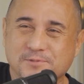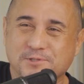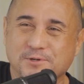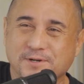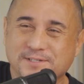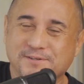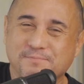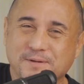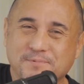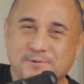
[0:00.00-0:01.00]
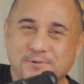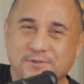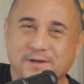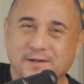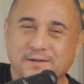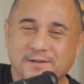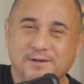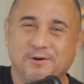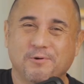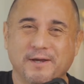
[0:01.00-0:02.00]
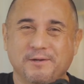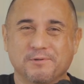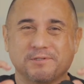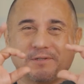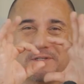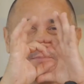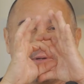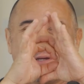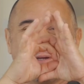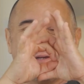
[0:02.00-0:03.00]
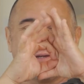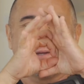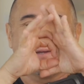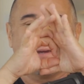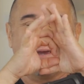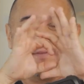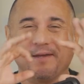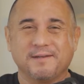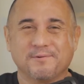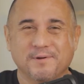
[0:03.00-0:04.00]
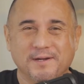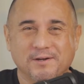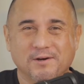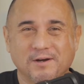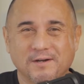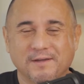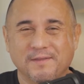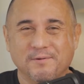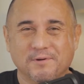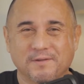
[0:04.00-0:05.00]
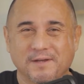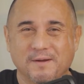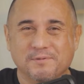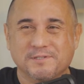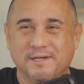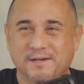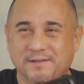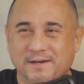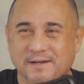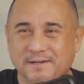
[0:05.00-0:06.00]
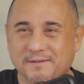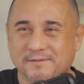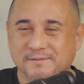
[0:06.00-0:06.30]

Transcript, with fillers: stories of people who thought Hawaii was this big and they didn't rent a car and they were on the opposite side of the island.